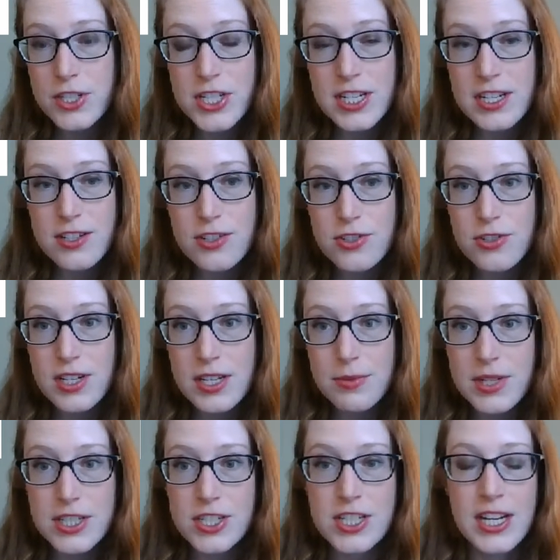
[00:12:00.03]
industry,
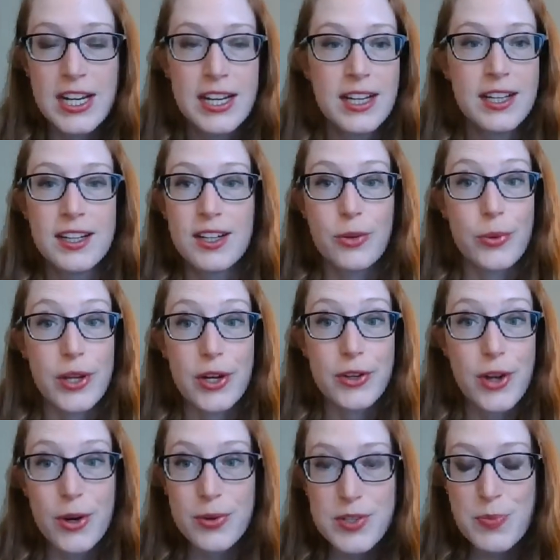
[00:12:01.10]
which we all
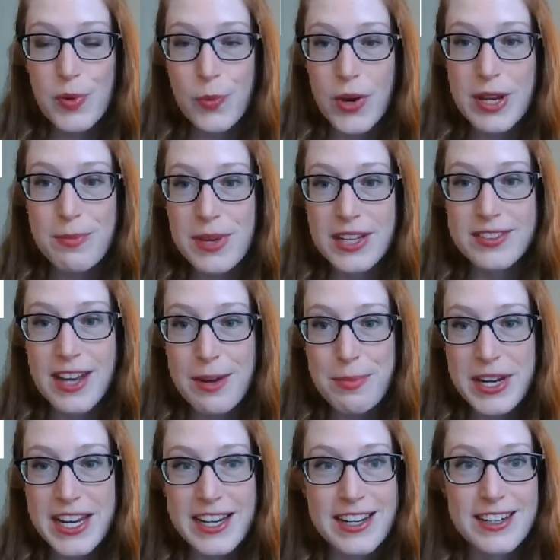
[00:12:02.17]
know has been white male
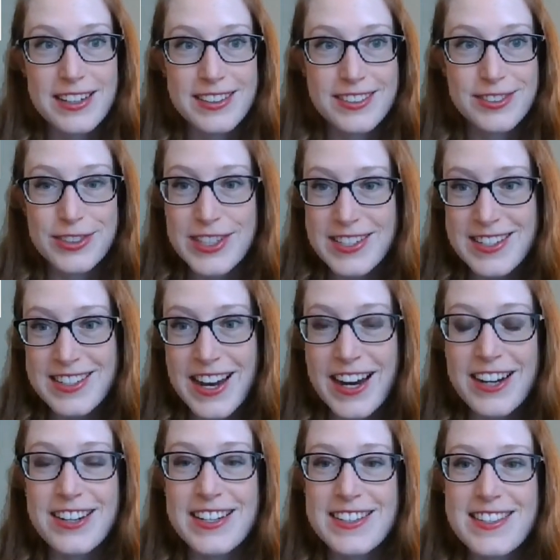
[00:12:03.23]
dominated for its
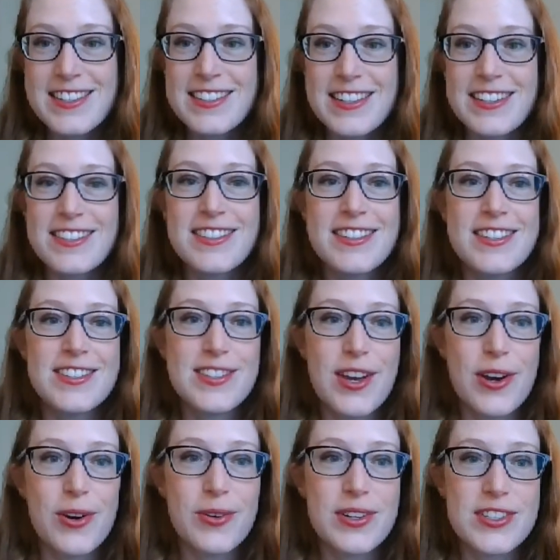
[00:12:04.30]
entire existence.
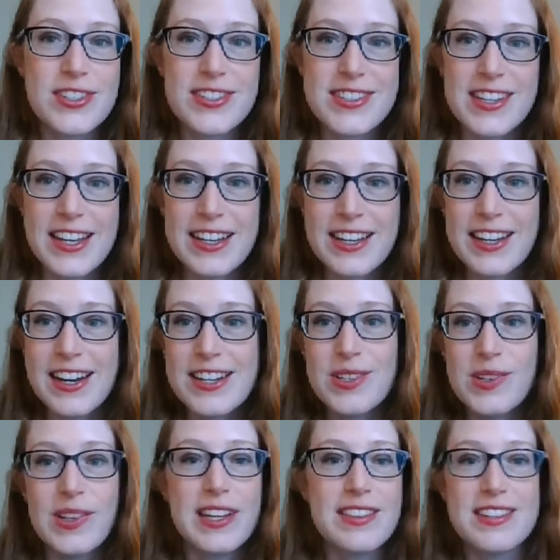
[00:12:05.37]
So it's just like, can I do
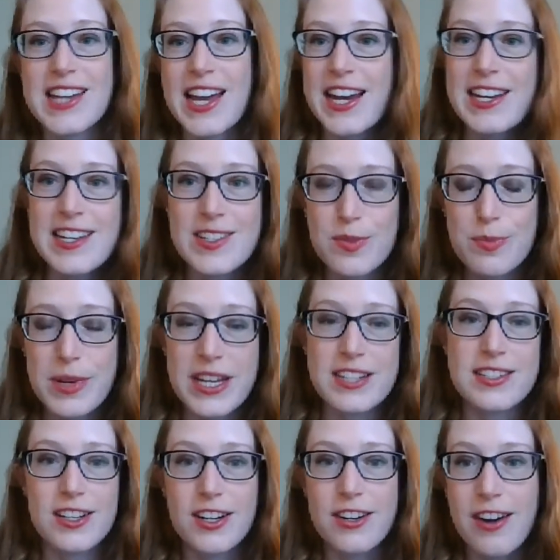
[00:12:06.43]
like the tiniest bit
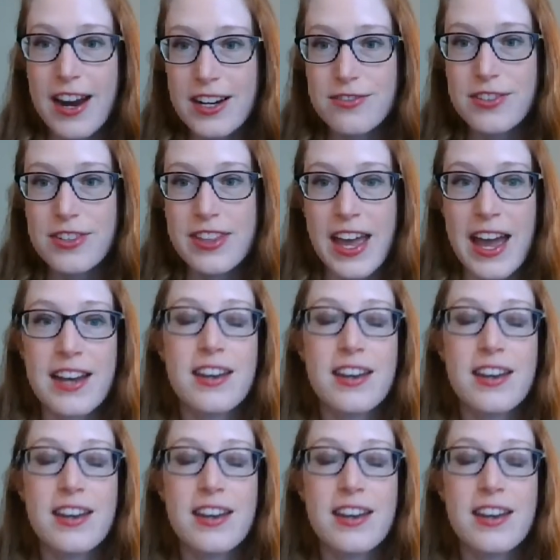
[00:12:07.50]
to correct for that?